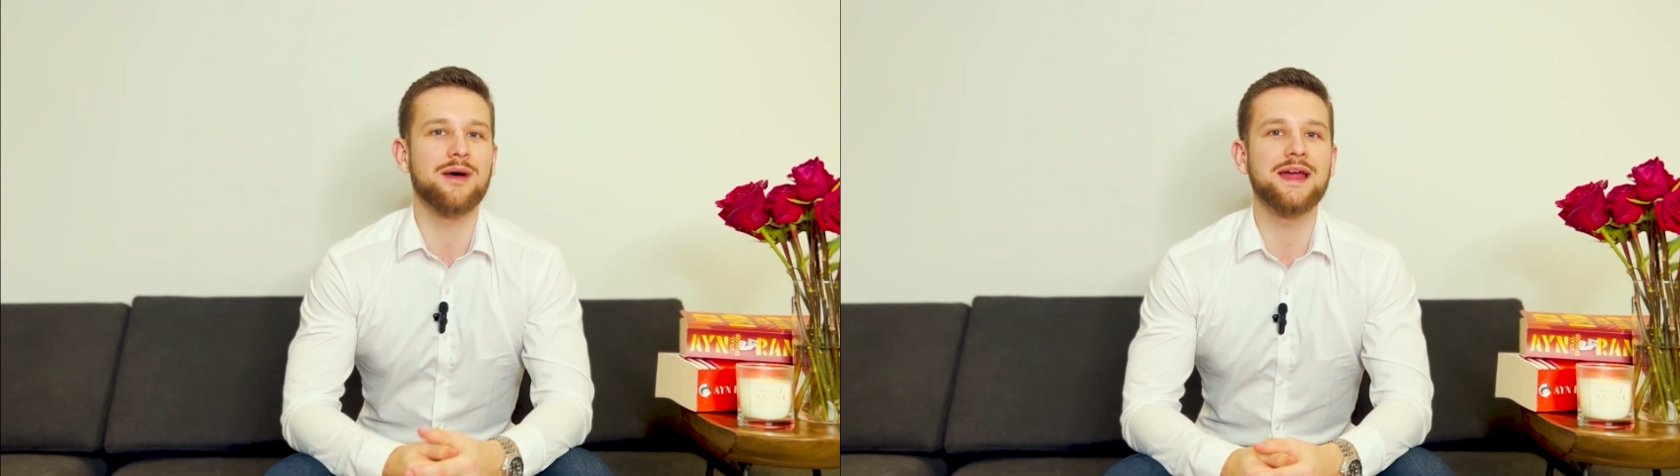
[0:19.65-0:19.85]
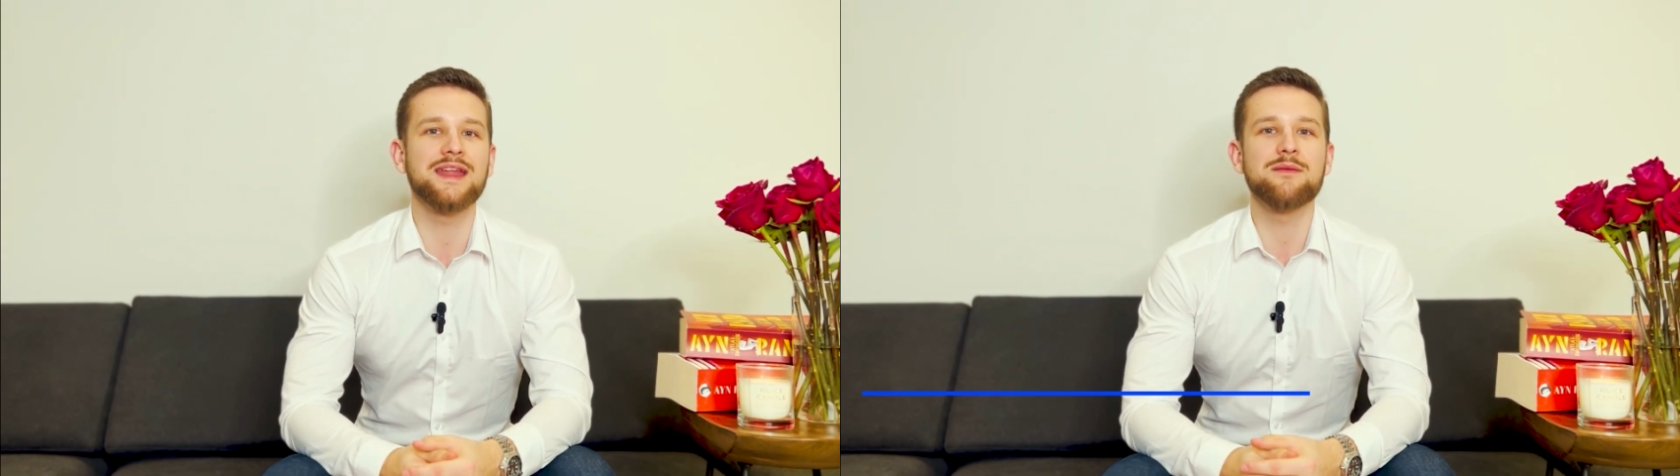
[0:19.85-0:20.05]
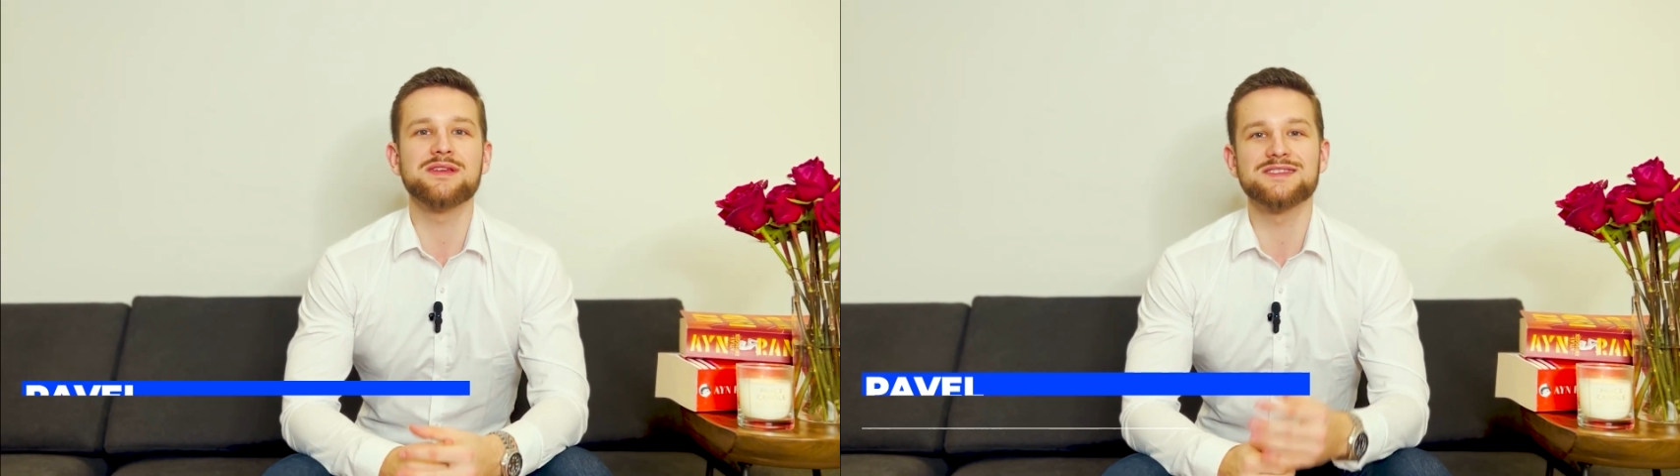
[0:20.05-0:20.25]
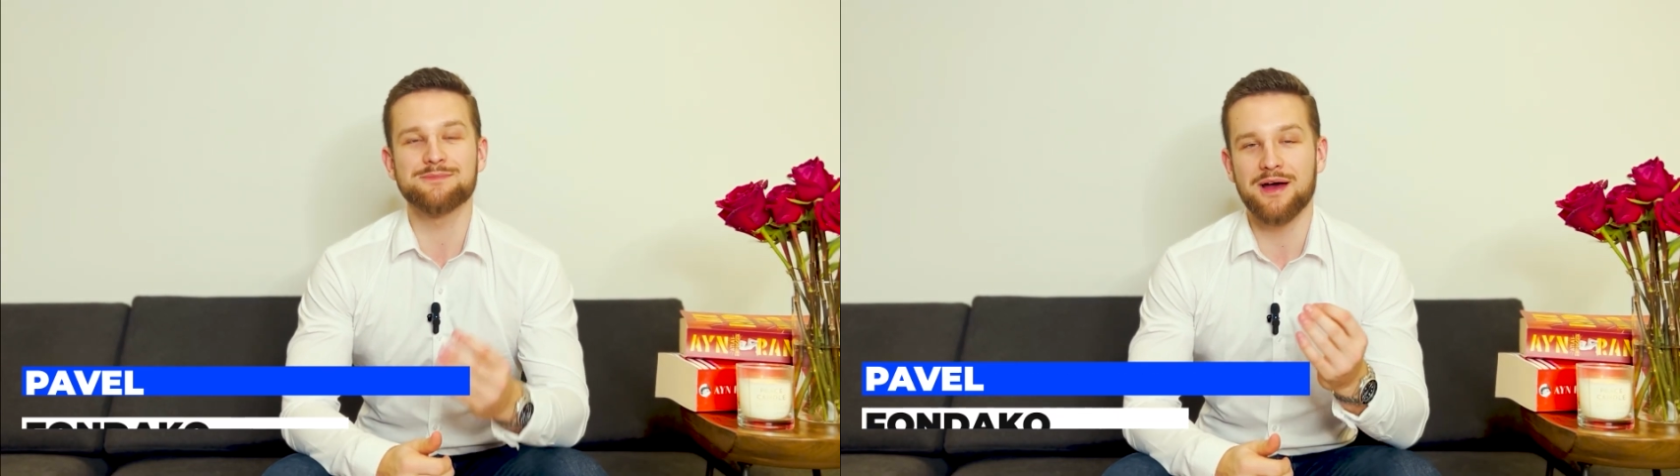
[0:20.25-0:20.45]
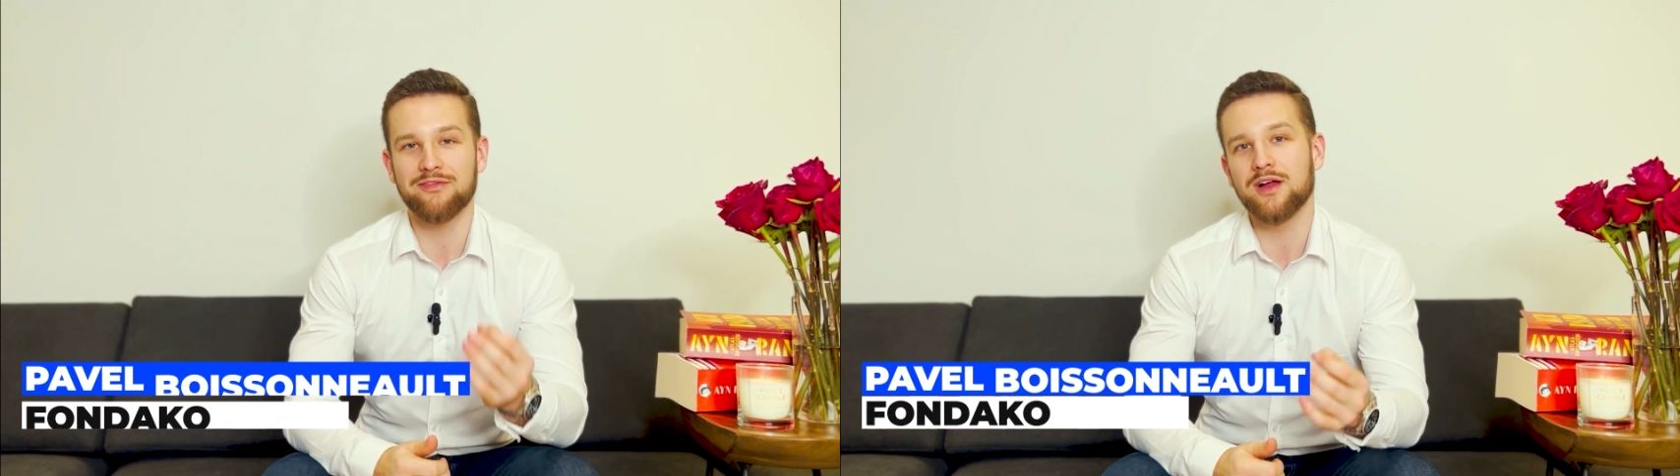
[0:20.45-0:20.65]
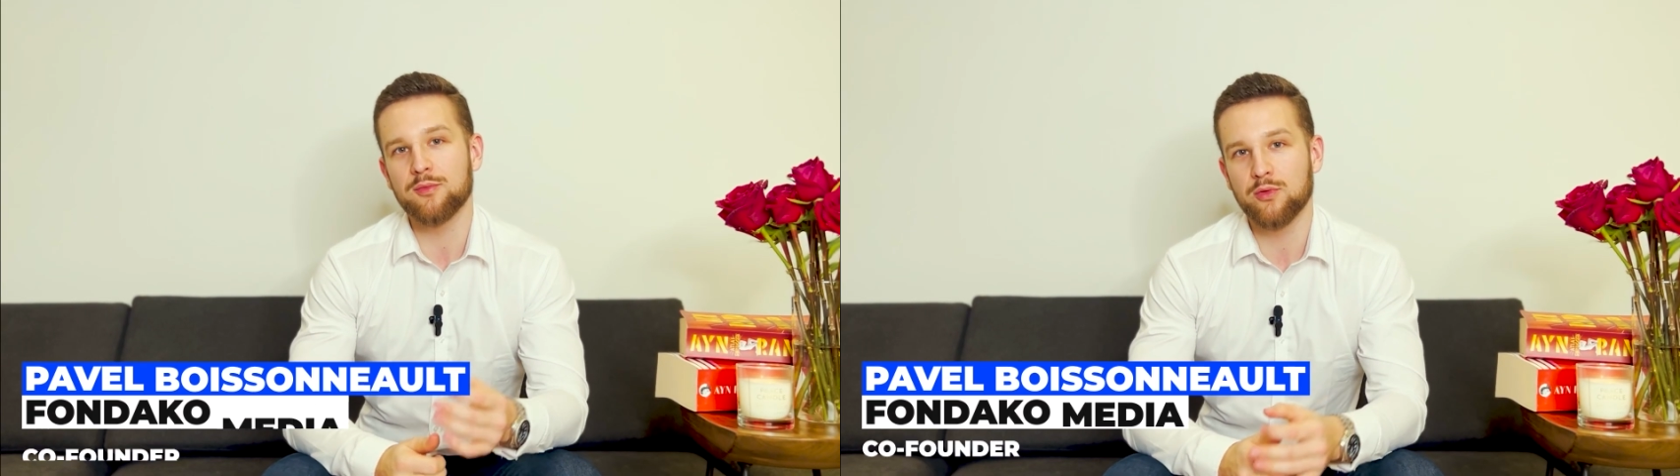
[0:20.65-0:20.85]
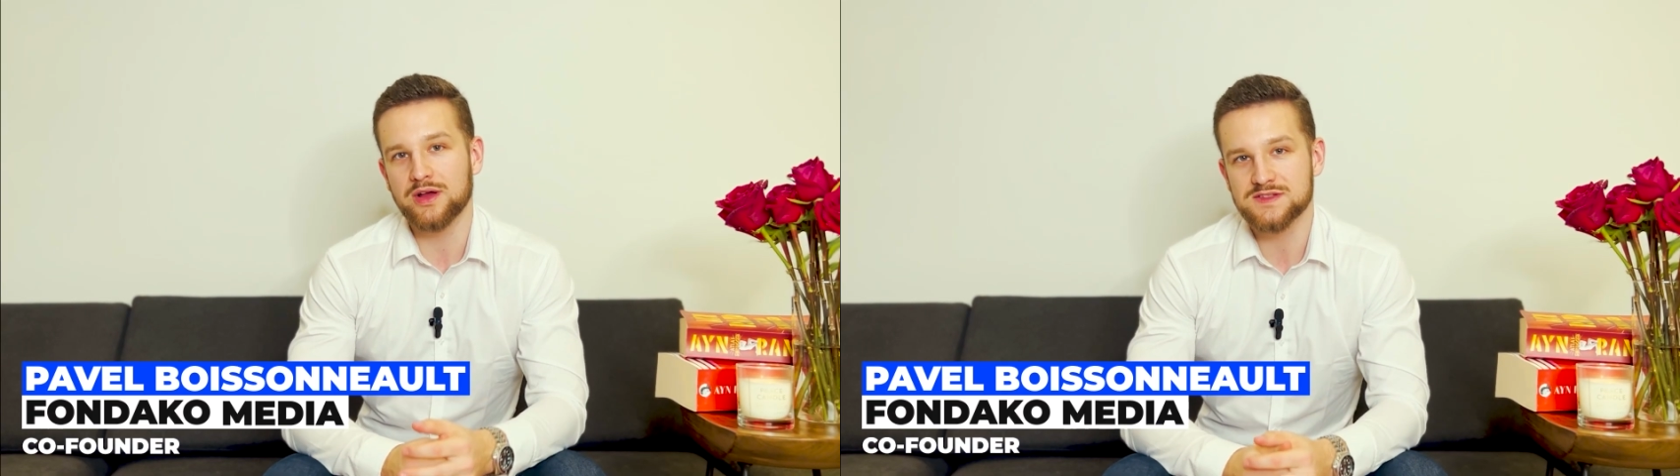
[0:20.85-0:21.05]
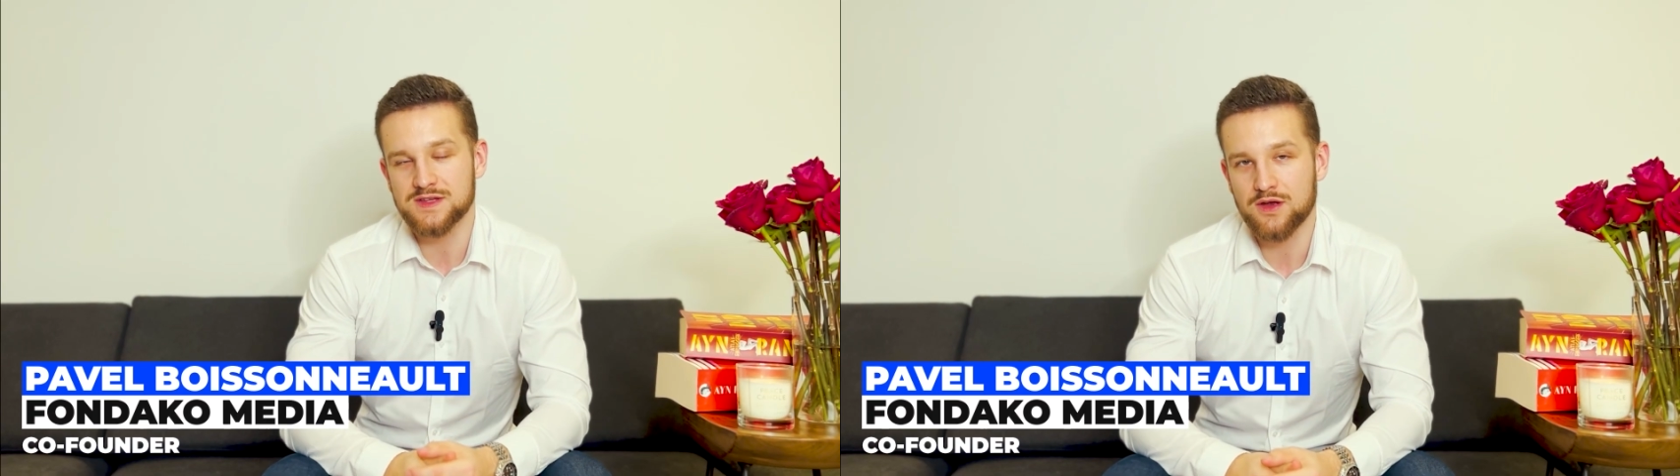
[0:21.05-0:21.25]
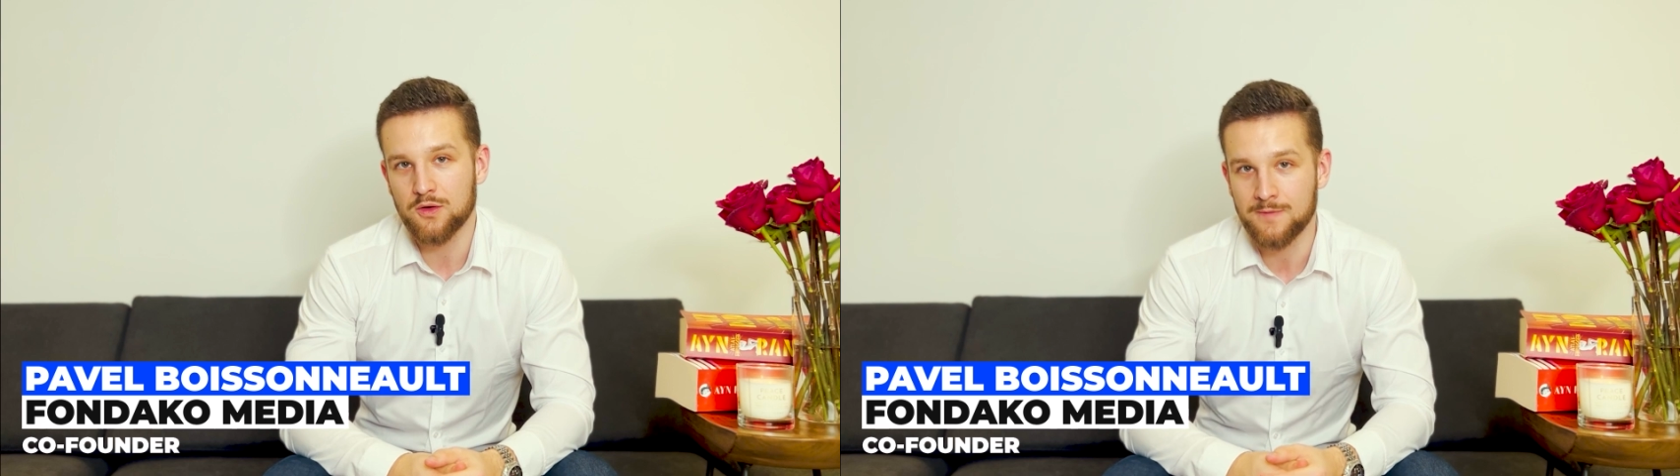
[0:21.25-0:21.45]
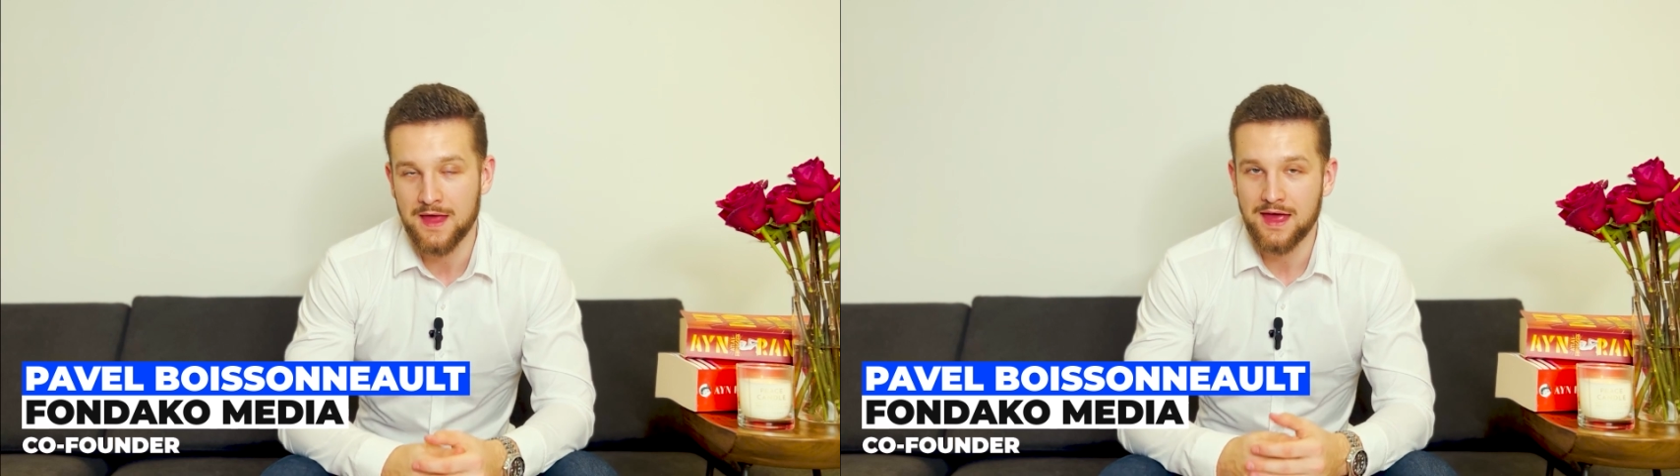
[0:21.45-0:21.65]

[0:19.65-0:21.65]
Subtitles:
my name is Pavel Boissonneau,